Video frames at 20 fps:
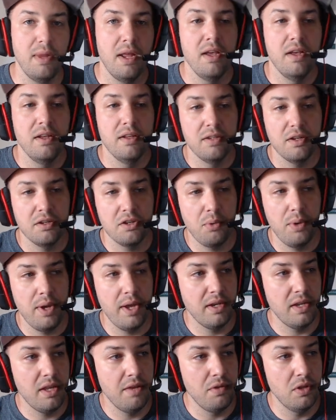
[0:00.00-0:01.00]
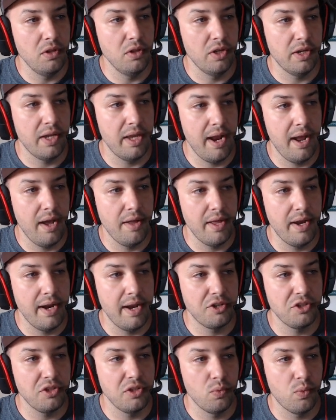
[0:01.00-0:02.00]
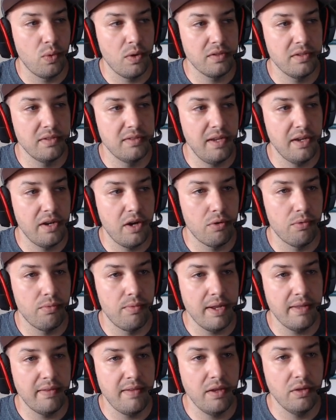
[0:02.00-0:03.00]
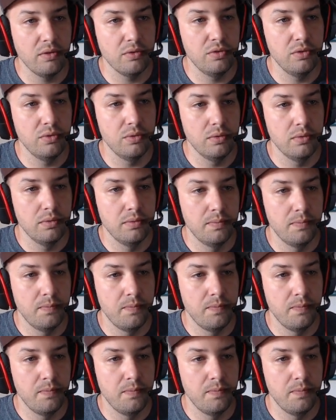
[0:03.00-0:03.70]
them. I'll go ahead and give you a look at how that actually works. Let's take our rectangle tool.